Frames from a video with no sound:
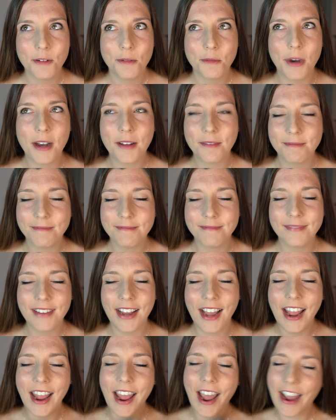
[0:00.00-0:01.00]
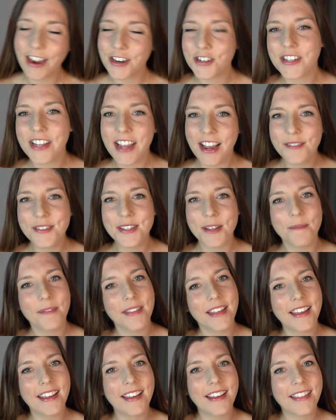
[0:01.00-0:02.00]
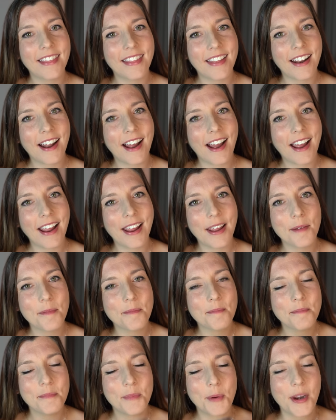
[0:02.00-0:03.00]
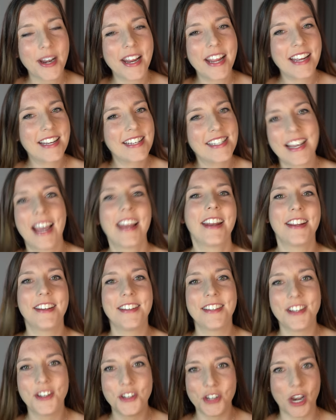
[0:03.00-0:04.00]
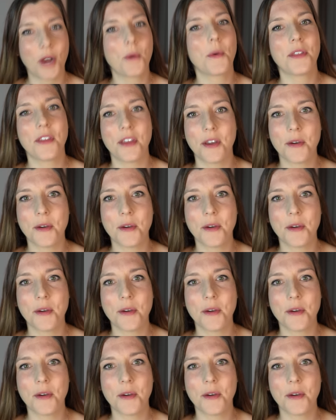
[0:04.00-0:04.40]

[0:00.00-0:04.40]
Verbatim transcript: well, I actually have something that I am pretty excited to share with